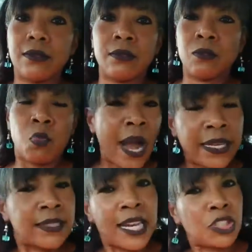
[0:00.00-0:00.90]

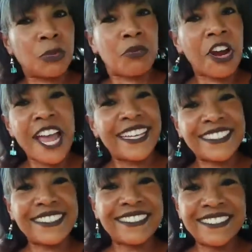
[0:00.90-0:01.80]
Why is that a
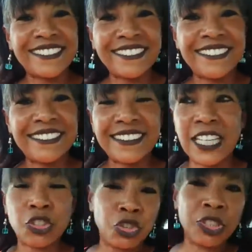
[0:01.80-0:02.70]
surprise?
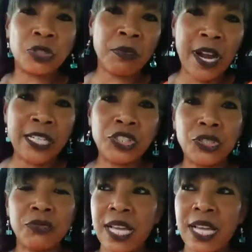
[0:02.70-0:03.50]
That shouldn't surprise you.